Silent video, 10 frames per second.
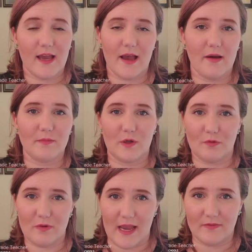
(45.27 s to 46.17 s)

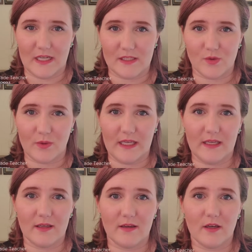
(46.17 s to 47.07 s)
5 days a
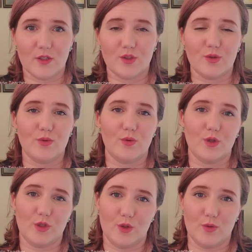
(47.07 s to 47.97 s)
week to
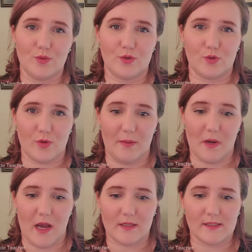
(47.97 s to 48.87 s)
use
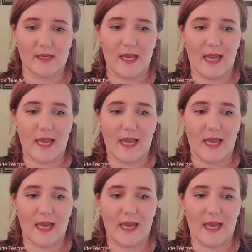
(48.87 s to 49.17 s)
DreamBox.